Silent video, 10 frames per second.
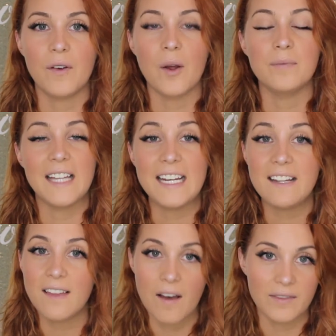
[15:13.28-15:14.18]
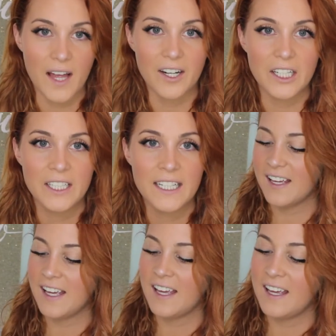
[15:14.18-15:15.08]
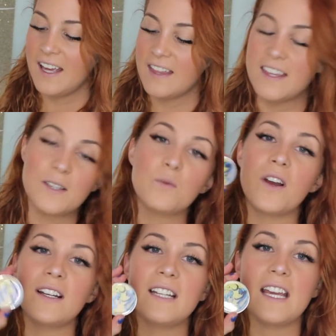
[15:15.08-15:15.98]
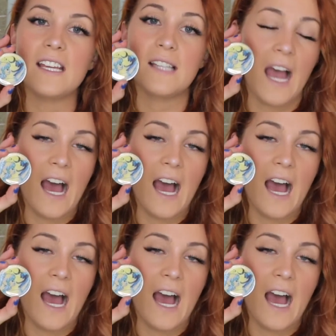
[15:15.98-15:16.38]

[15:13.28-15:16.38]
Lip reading: from Lady Love Letter. This one is a